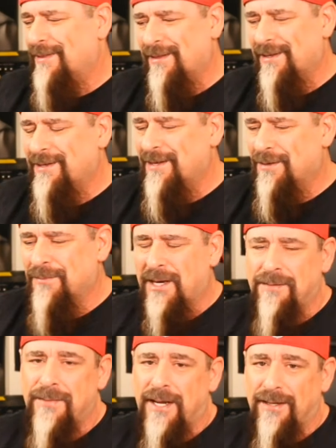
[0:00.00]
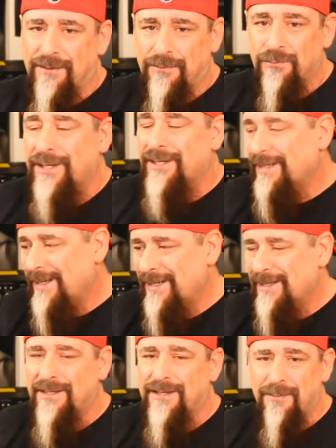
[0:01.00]
Come on, man. Really?
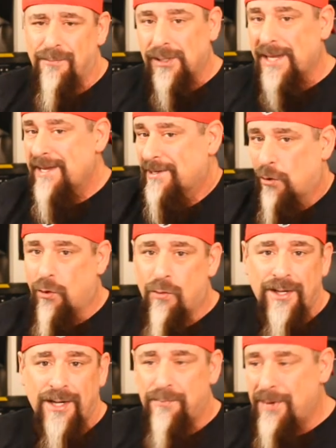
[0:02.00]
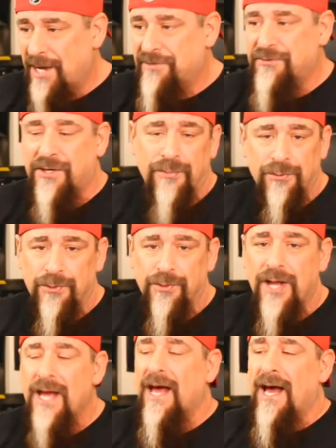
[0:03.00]
Blake Coleman and Patrick Maroon.
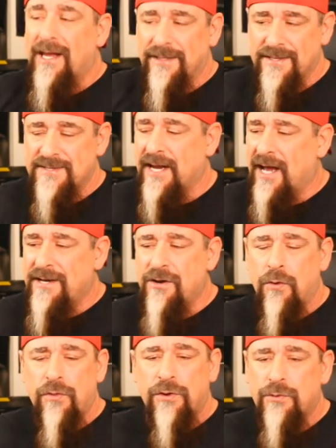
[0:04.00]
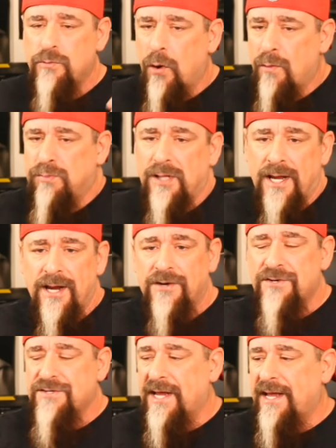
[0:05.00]
Listen, I know the role
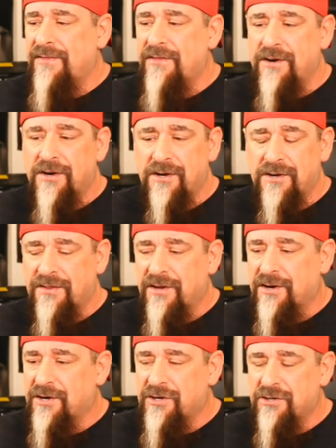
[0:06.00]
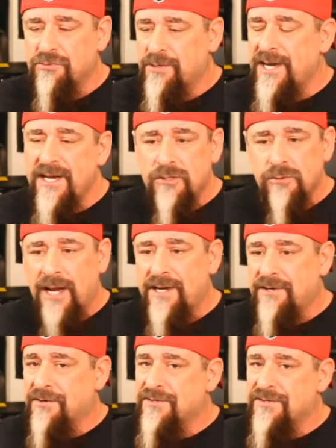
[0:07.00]
players and they're gritty
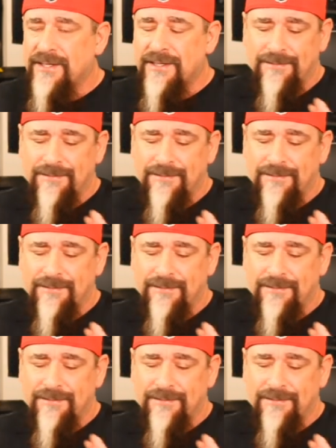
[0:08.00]
grinders.